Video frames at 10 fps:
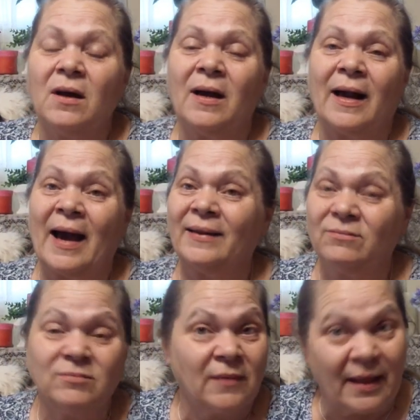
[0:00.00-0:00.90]
That
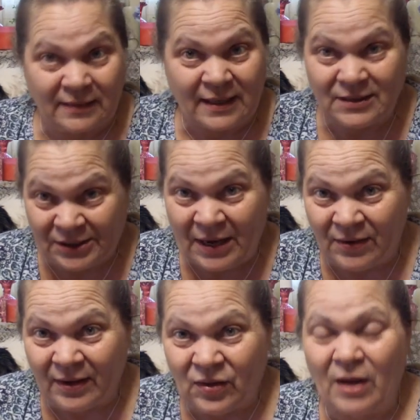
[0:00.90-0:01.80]
doesn't sound
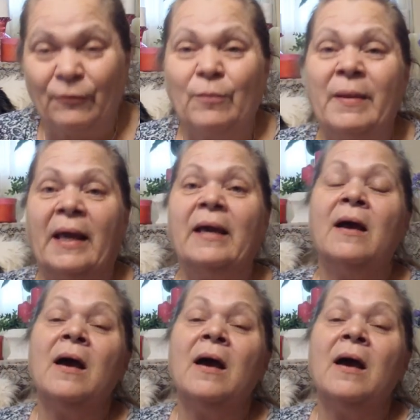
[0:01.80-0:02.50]
like a lot for me.